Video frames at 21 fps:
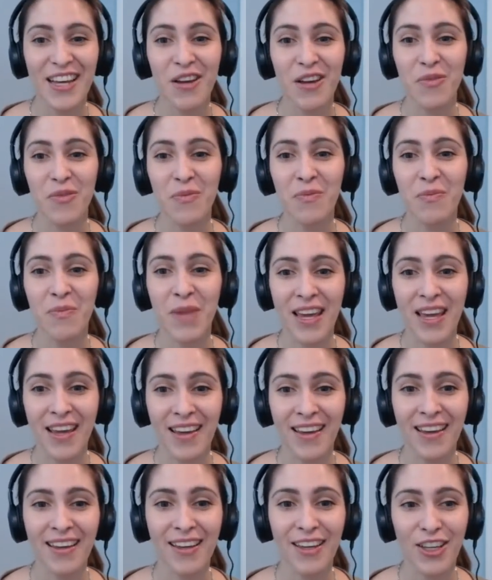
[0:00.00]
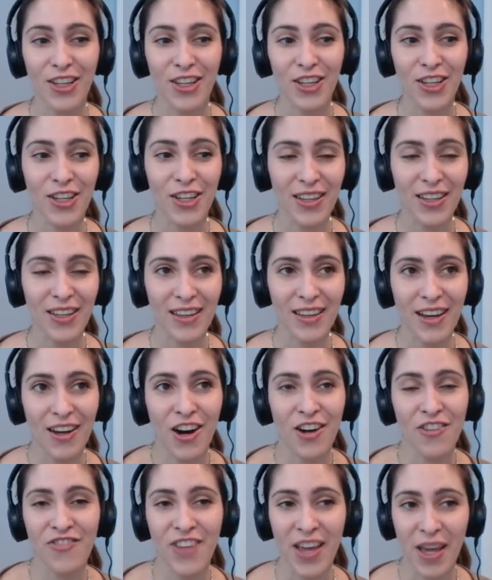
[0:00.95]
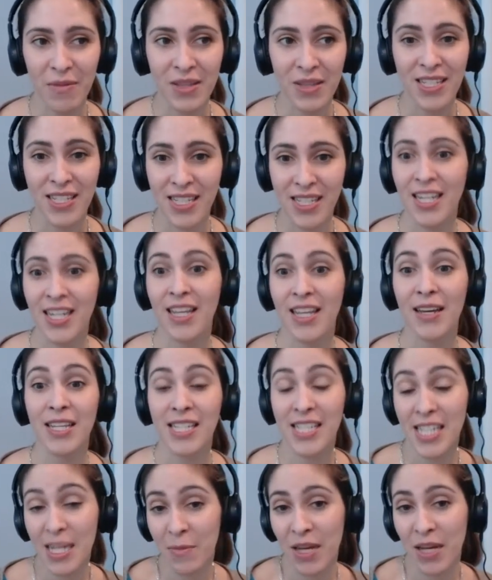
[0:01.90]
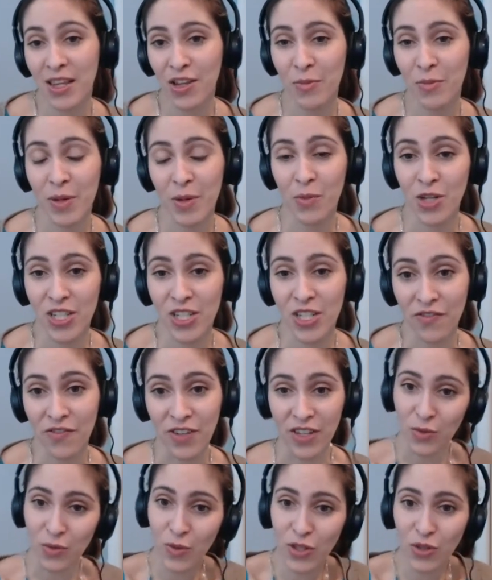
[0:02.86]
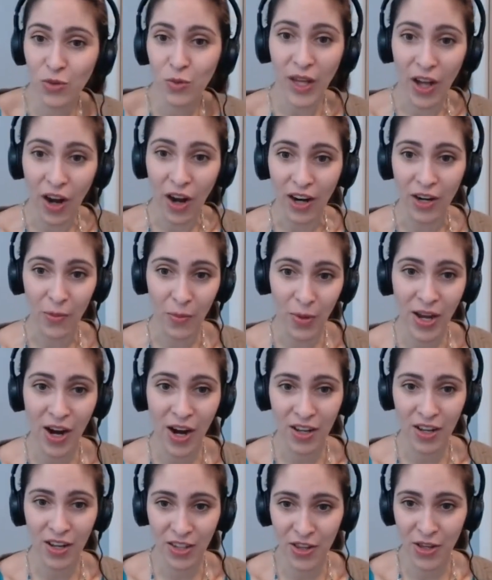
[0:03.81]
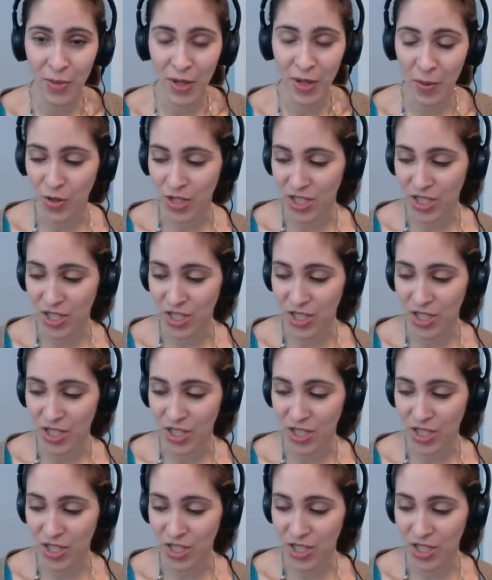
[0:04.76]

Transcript: make our families seem, seem a little bit more different, which we are. We are a little bit more